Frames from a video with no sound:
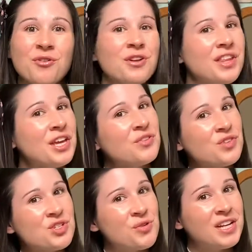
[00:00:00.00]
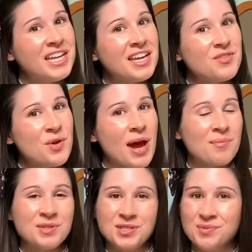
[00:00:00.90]
or thank you for joining if you
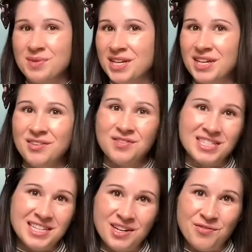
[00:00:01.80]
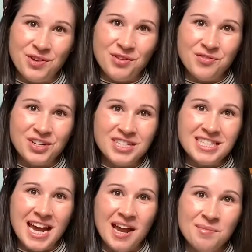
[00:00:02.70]
happen to be visiting for the first
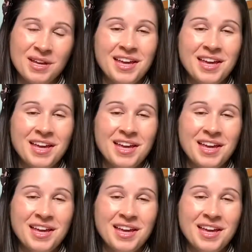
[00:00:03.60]
time.